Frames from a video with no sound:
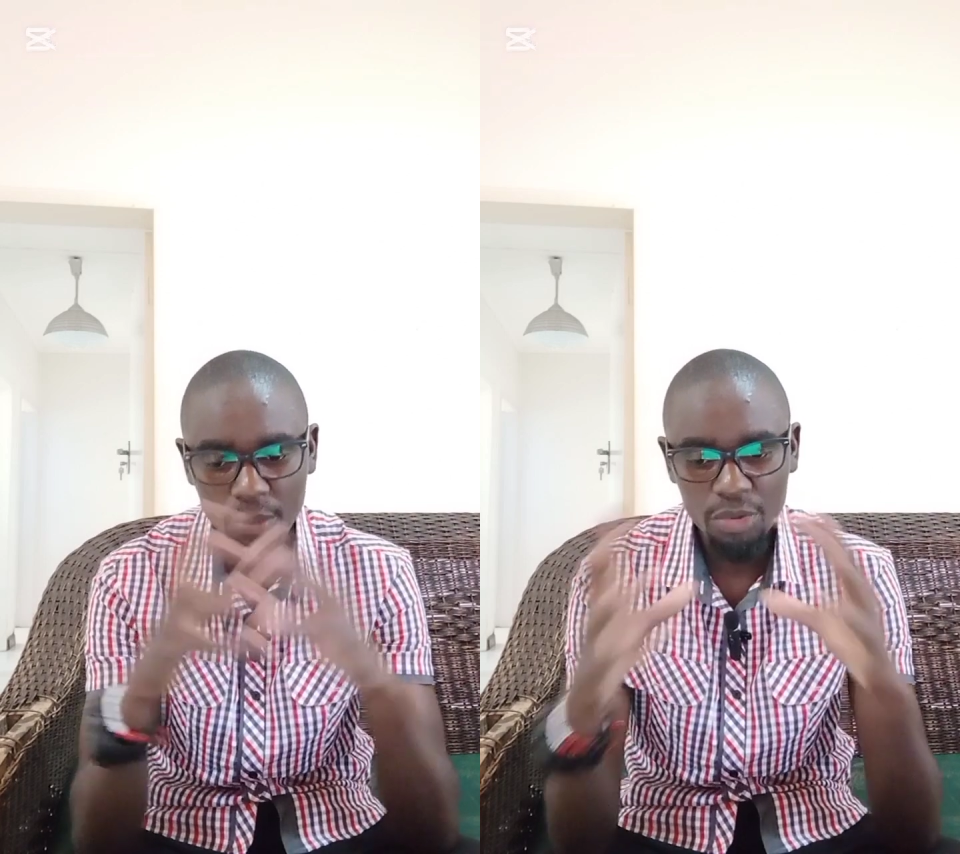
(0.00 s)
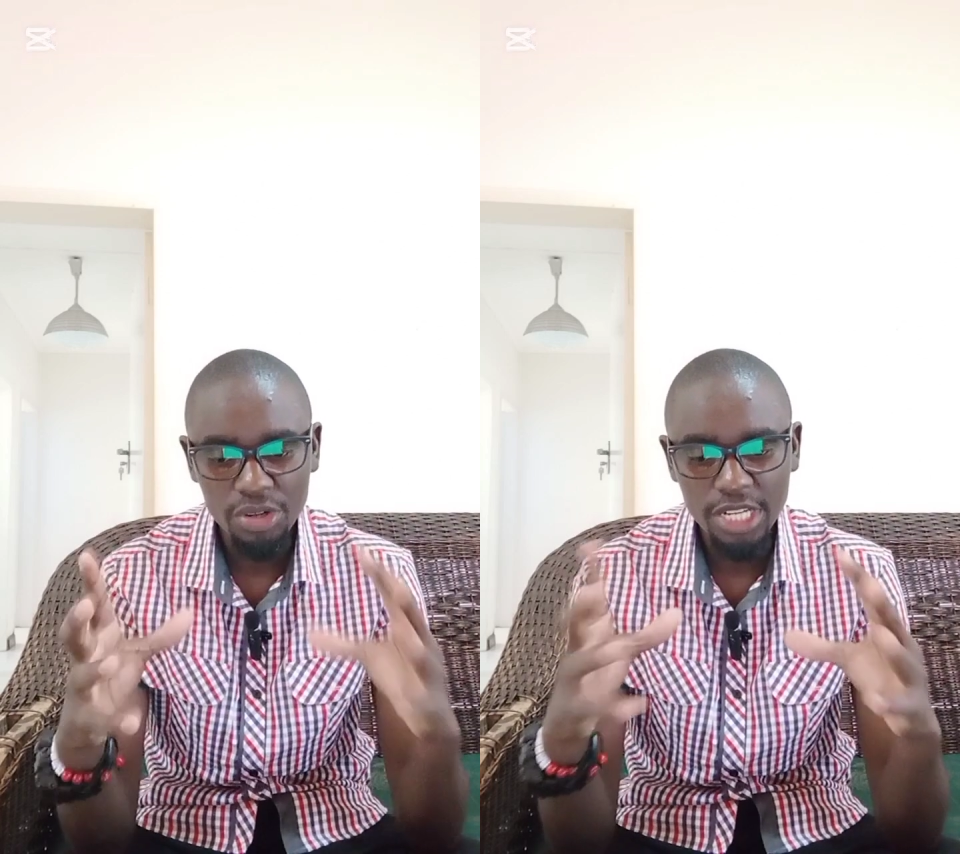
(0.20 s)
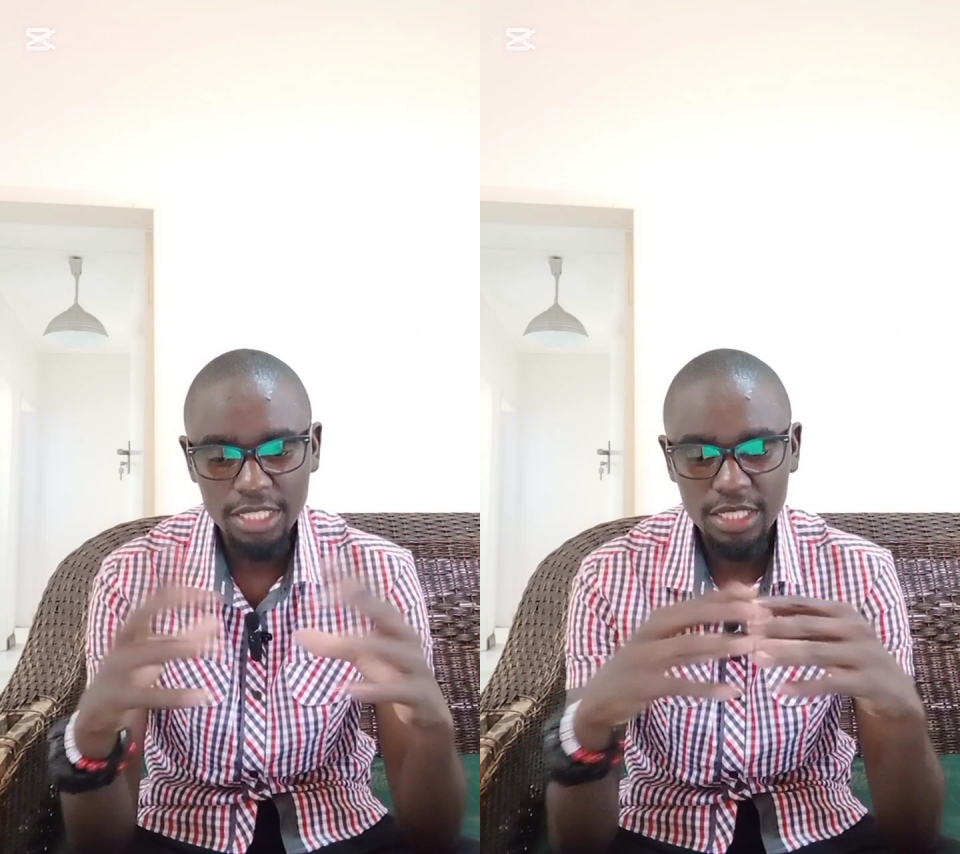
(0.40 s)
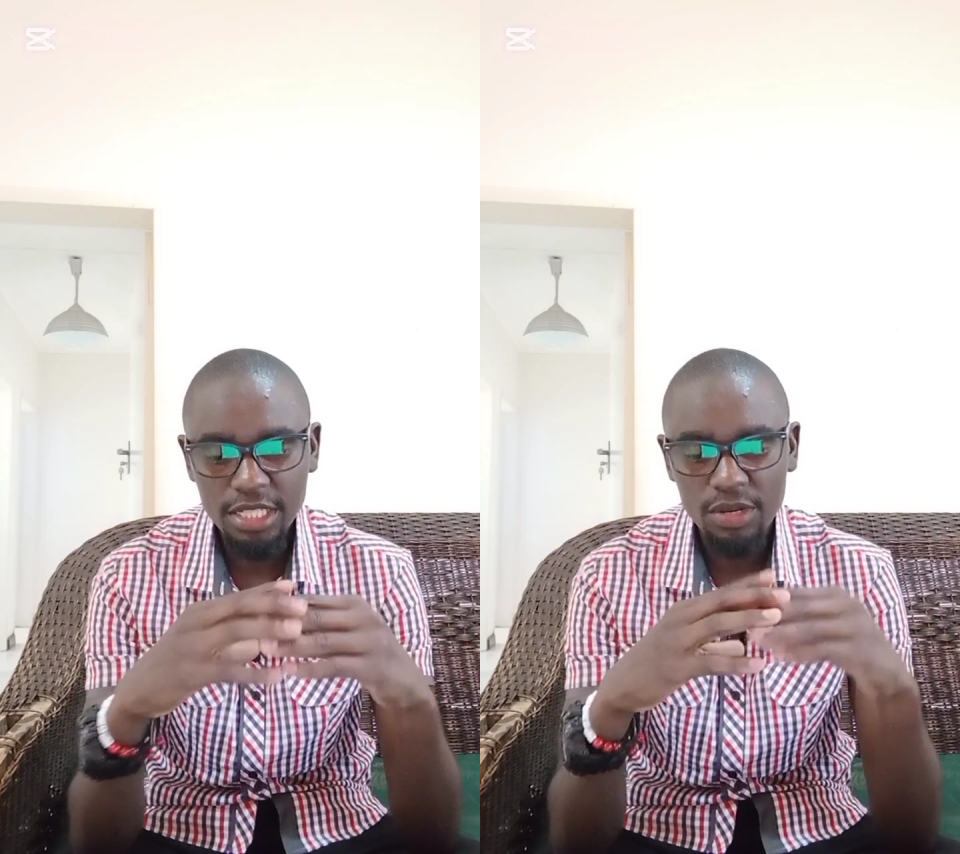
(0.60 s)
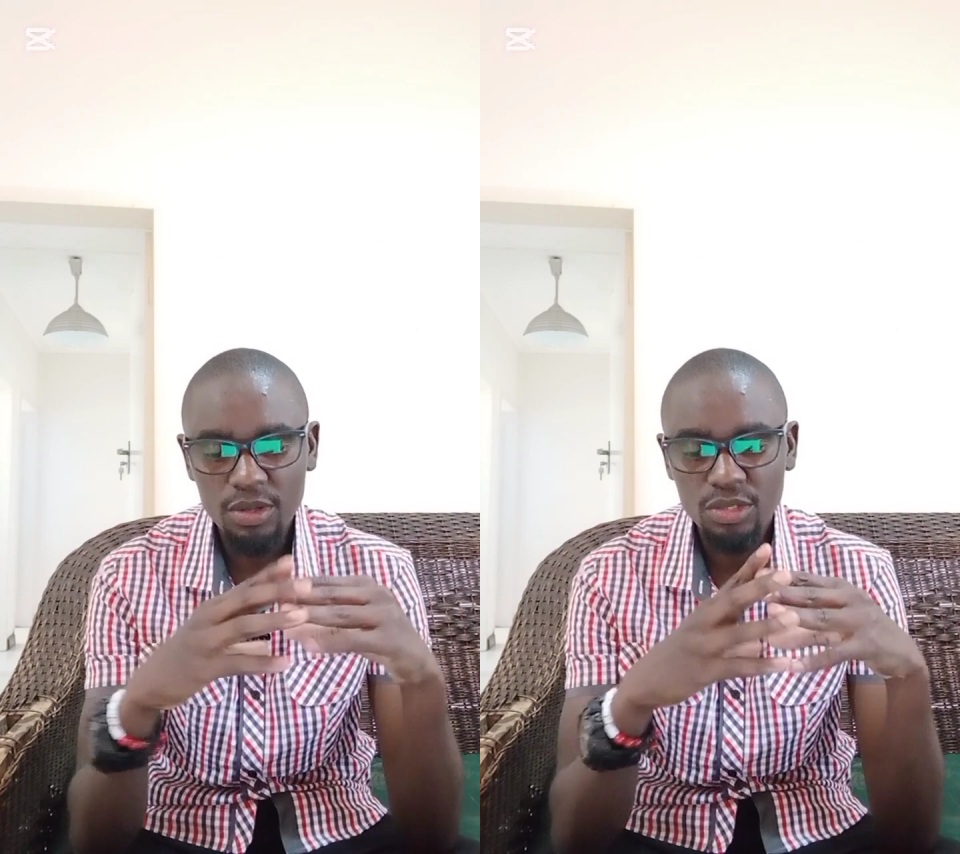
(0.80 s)

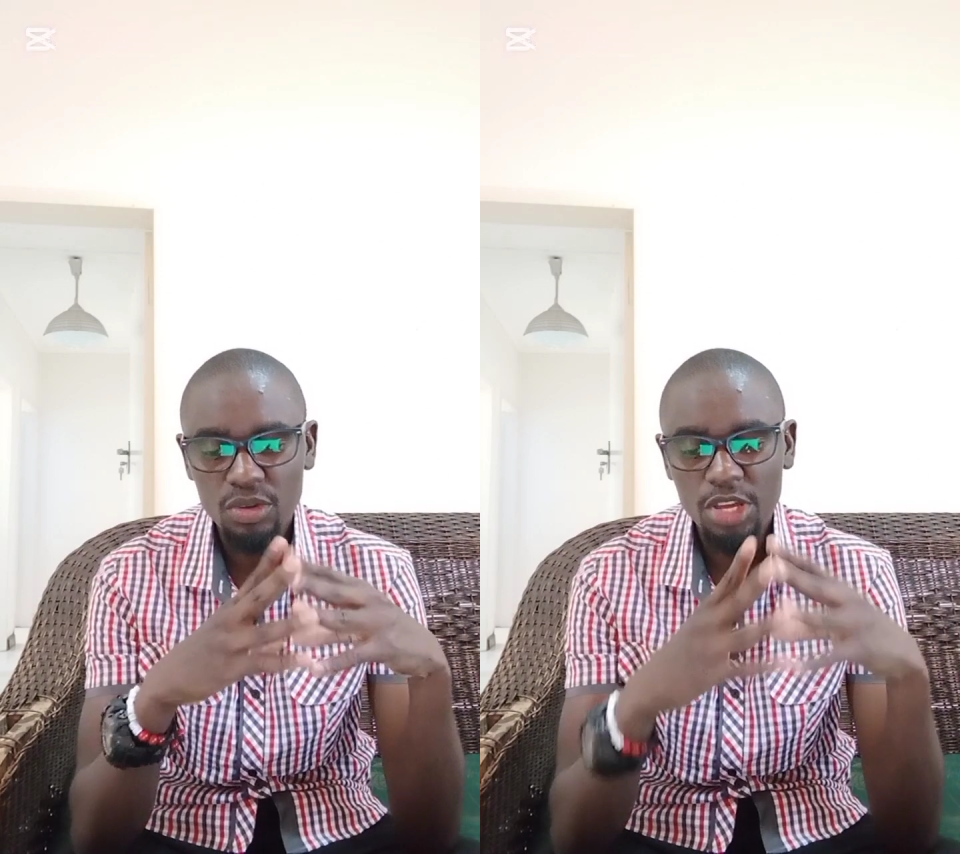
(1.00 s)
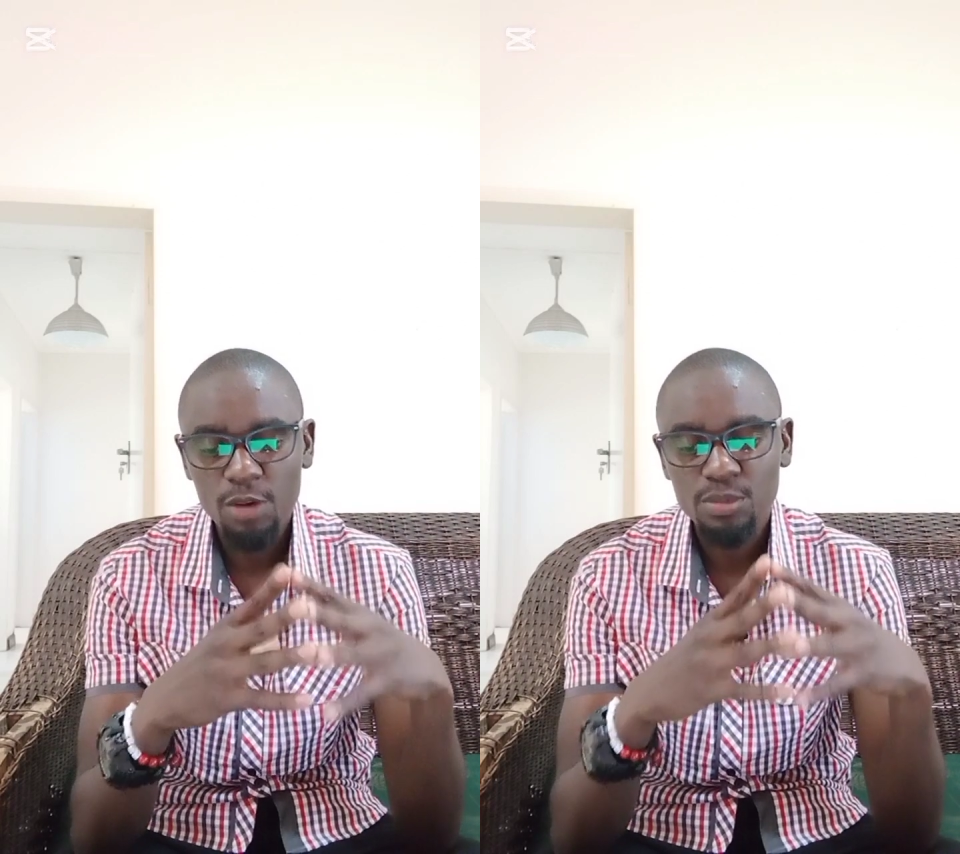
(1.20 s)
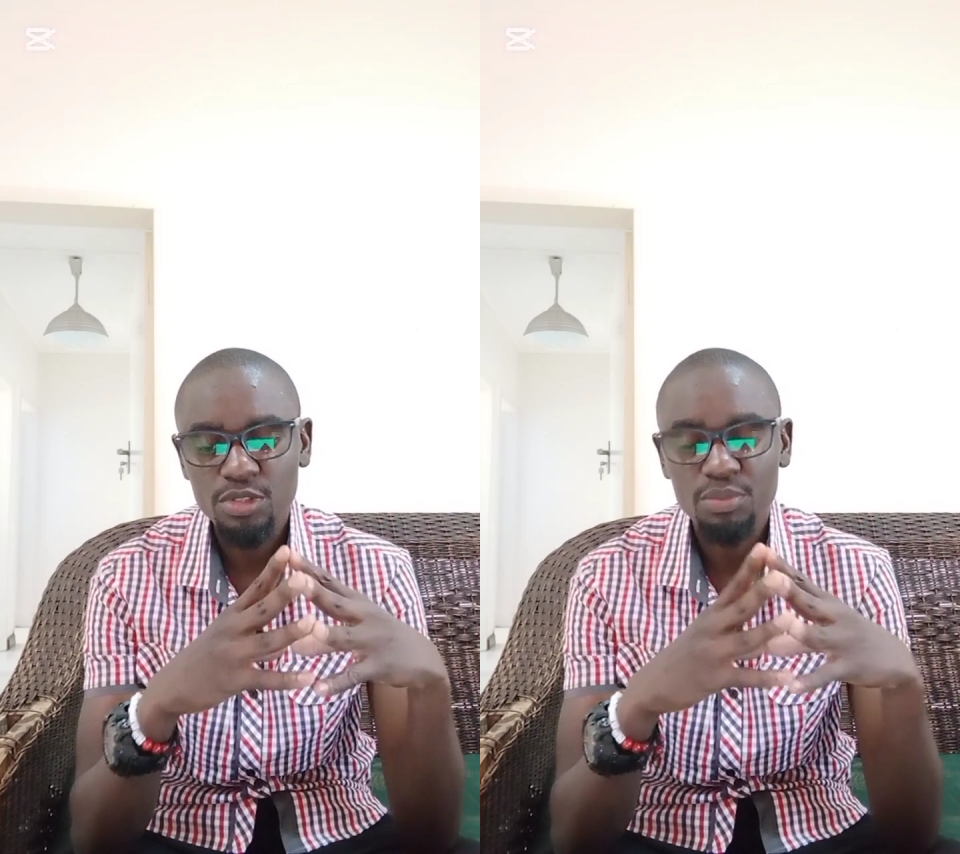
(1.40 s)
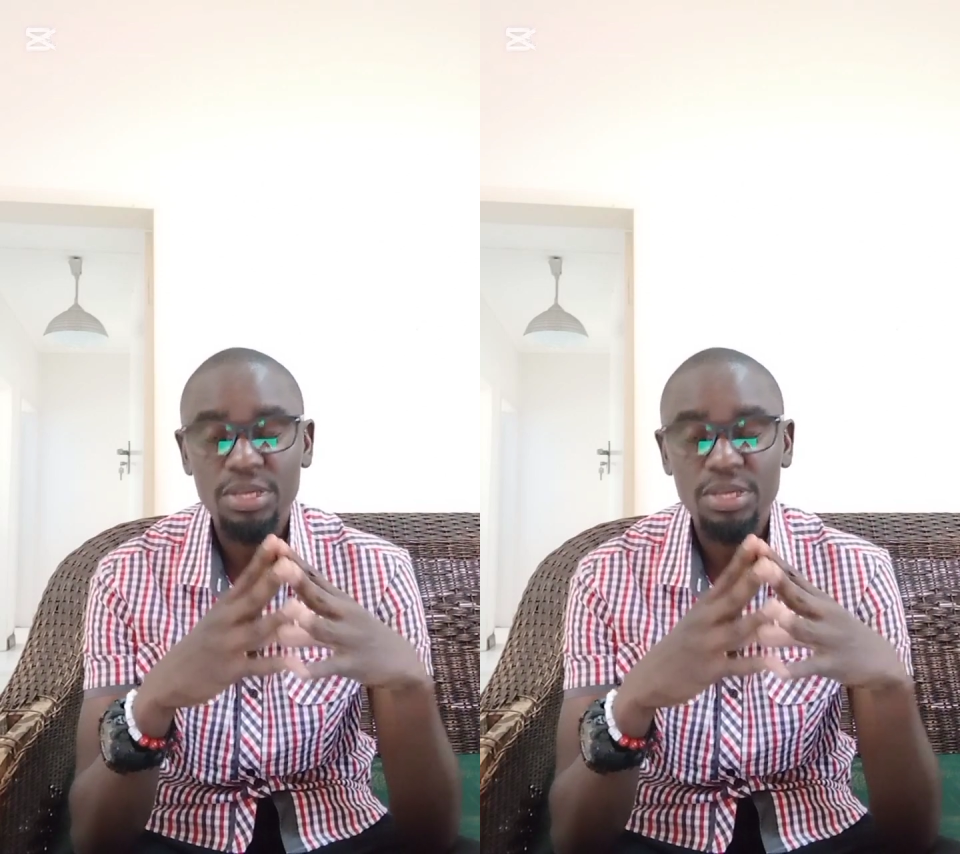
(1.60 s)
Prioritization also helps you